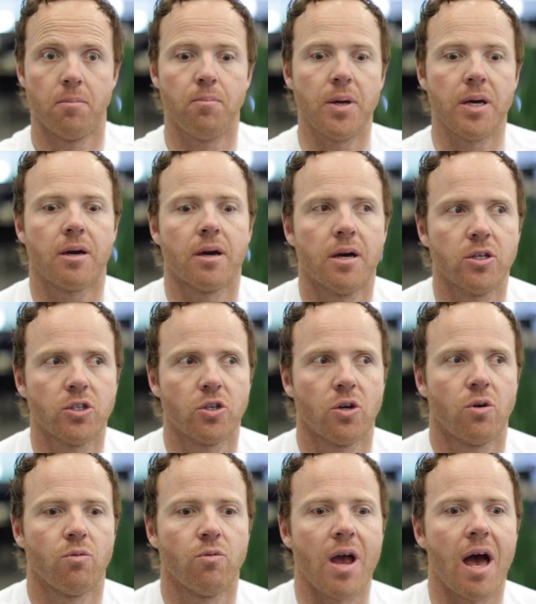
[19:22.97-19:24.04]
Because
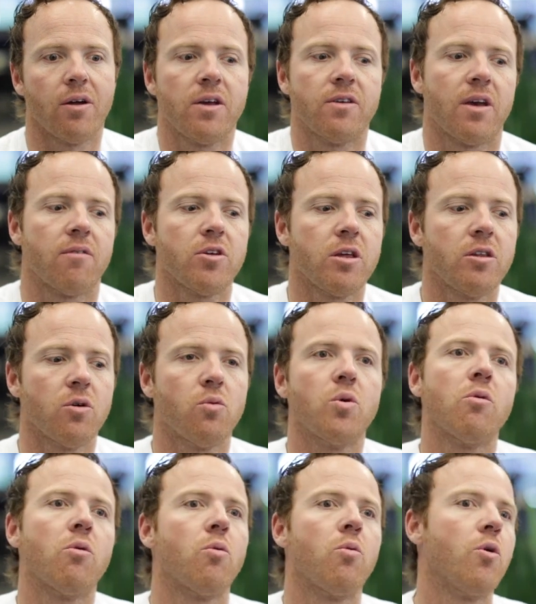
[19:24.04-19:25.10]
reality is everything that
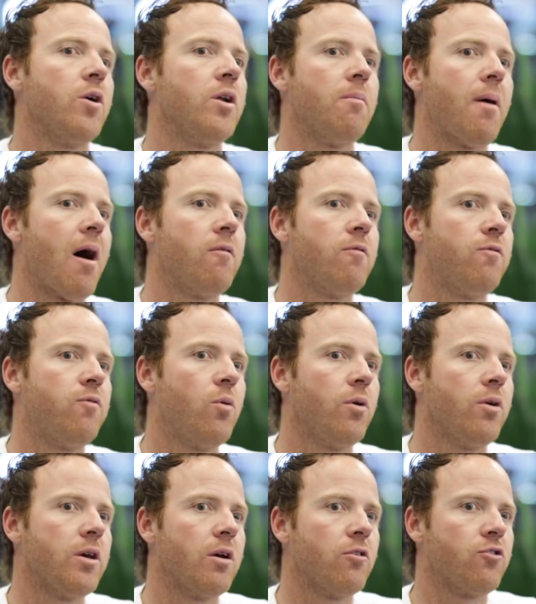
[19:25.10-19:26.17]
we were worried about
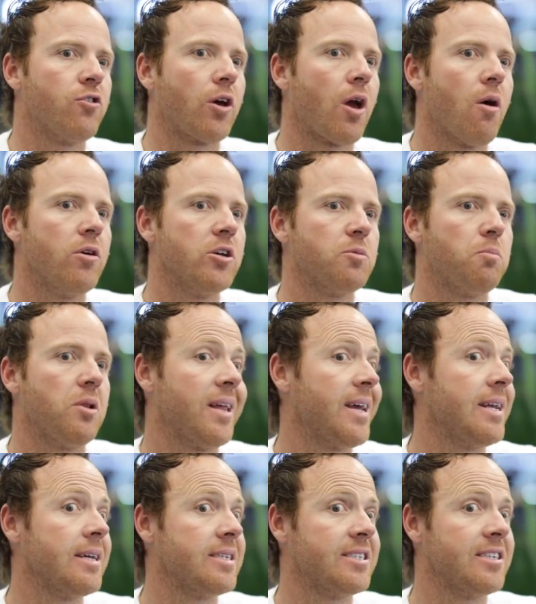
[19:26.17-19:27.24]
4 years ago has
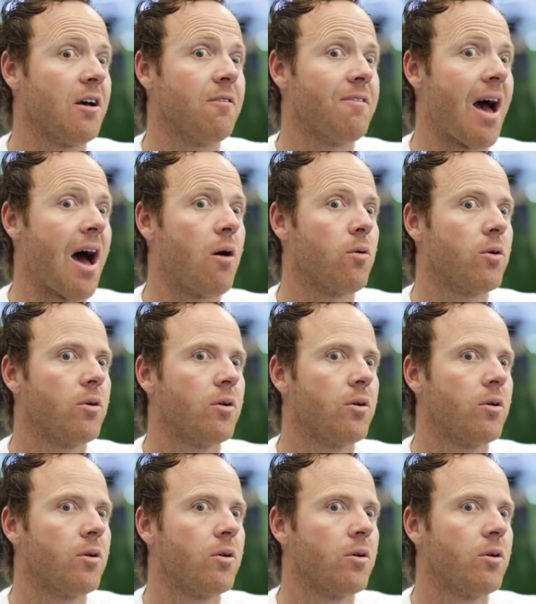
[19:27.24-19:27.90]
played itself out.